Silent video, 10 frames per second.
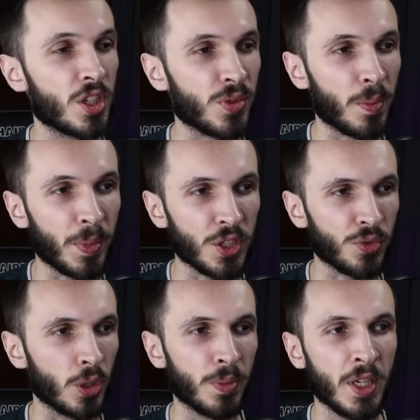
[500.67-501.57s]
in his Rampage
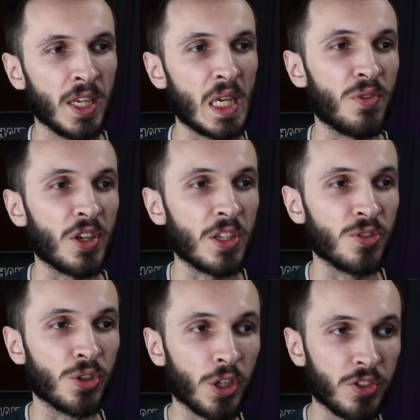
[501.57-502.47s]
form. If he's
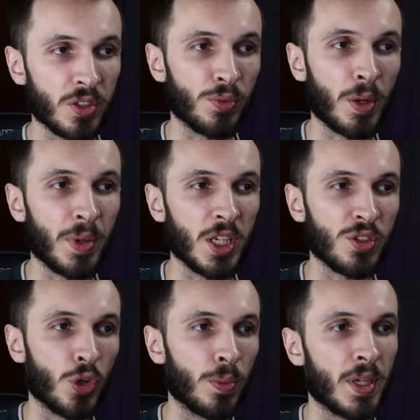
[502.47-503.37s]
not in
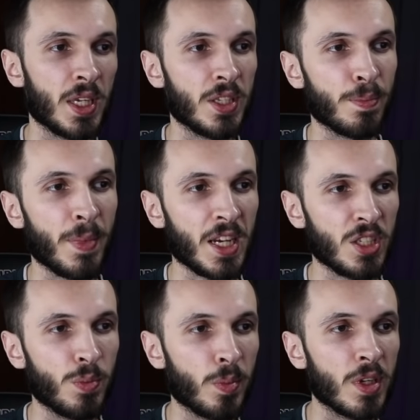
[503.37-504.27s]
Rampage form, his
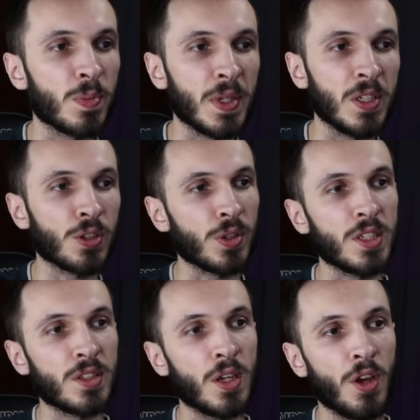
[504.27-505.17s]
maximum has been
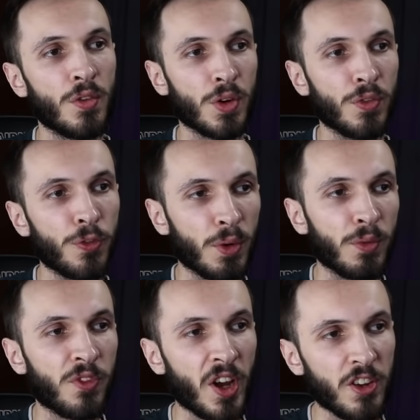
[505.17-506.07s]
decreased from,
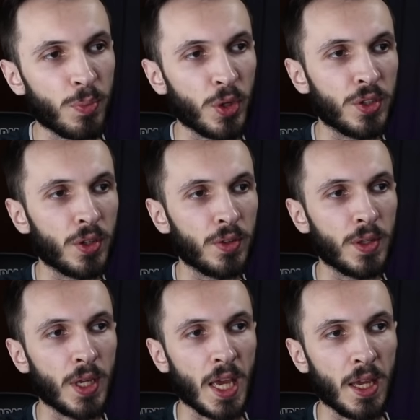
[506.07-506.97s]
from 5.08
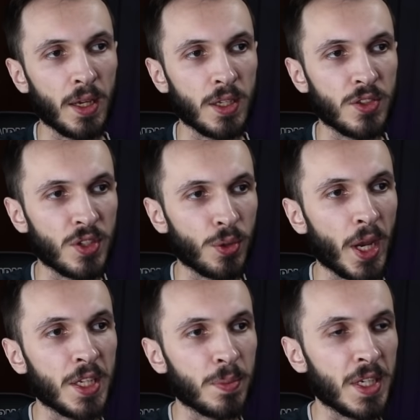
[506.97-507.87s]

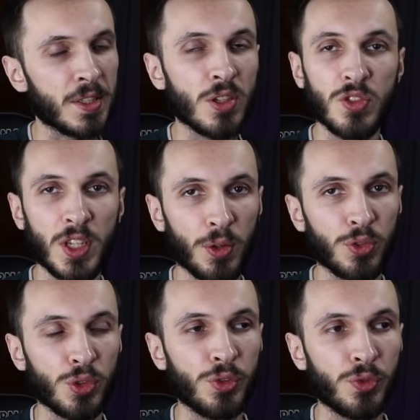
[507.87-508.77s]
uh, meters
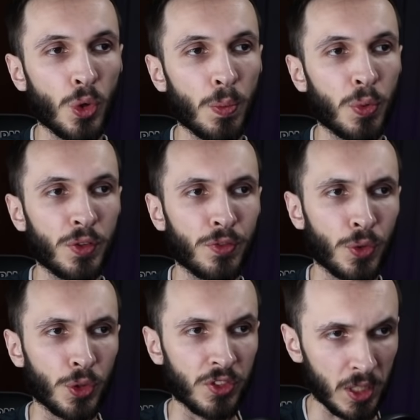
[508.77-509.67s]
down to
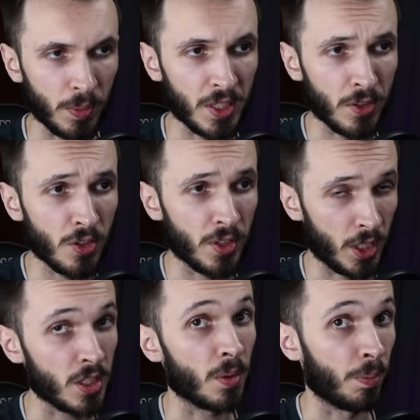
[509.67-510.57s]
4.14 meters.
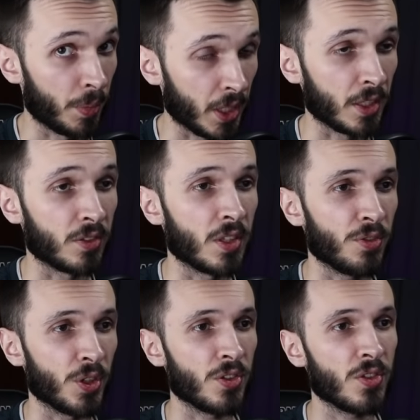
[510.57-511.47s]
That is a big
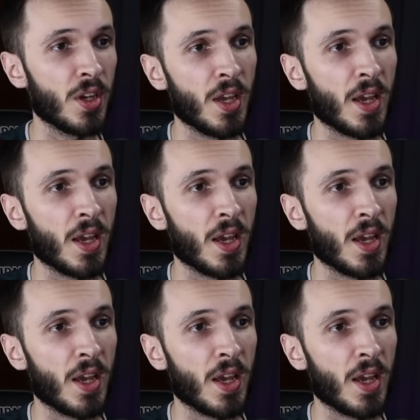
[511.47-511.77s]
difference